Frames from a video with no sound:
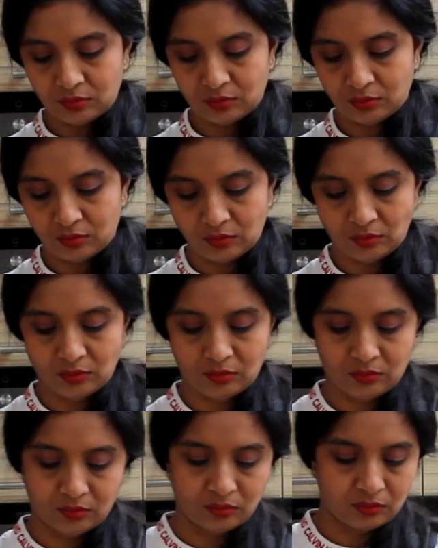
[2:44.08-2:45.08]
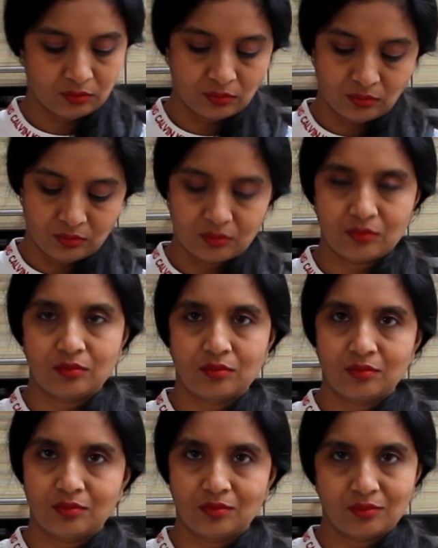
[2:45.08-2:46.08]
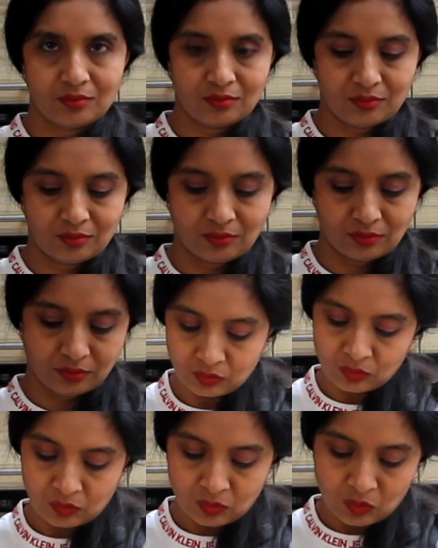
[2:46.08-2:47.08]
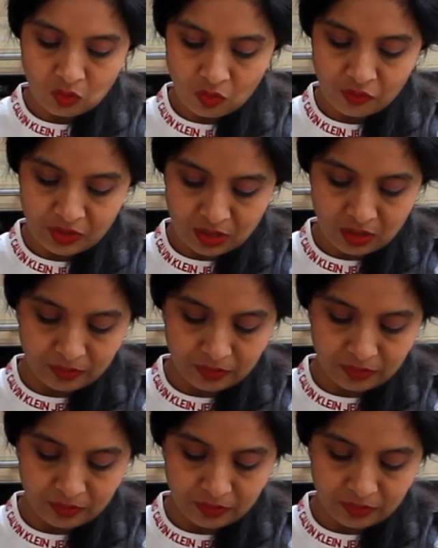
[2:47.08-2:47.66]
so beautifully red. Transfer to a bowl.